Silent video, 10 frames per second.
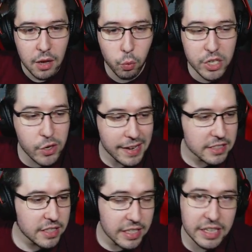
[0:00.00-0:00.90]
What do you guys
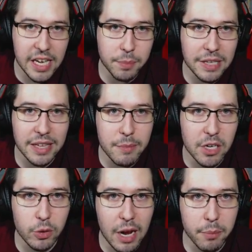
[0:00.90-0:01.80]
think of the update? Let me
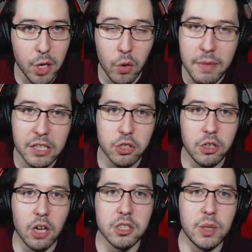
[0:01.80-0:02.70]
know down below, and make sure to
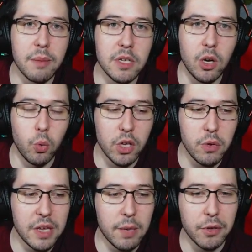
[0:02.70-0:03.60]
also let me know what you
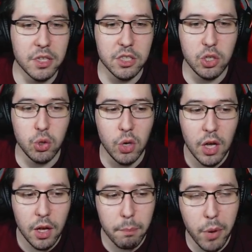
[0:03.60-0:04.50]
think about the new
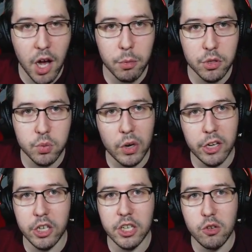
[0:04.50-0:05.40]
bobbers, where
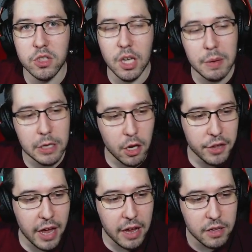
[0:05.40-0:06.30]
you're going to use them, and all
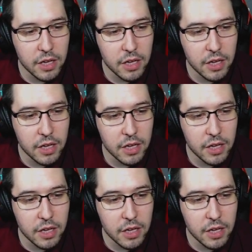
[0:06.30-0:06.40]
that.